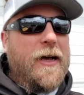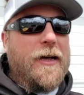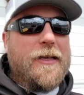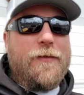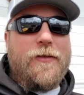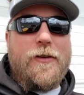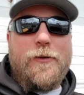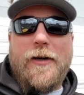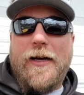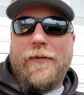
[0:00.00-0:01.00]
If
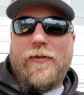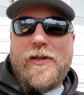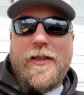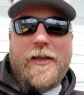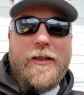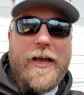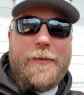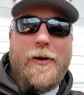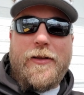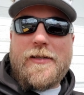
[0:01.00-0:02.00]
there's anything you
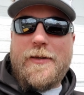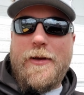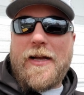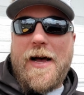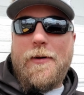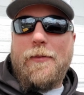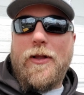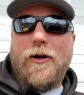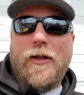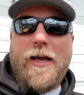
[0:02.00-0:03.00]
like about this, leave me a comment
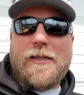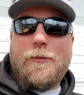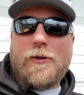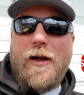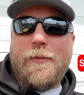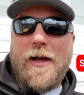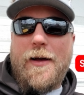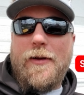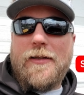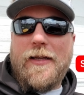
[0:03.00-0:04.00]
below. Like, subscribe,
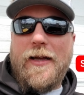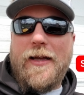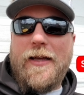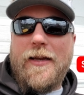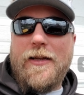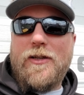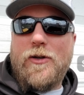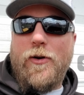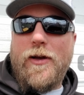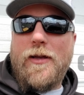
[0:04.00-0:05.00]
comment, and
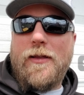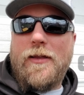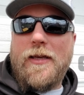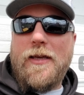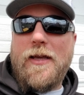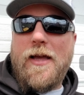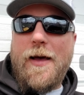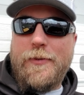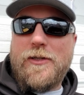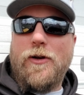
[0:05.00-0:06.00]
enjoy the
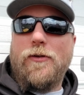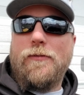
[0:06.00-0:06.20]
episode.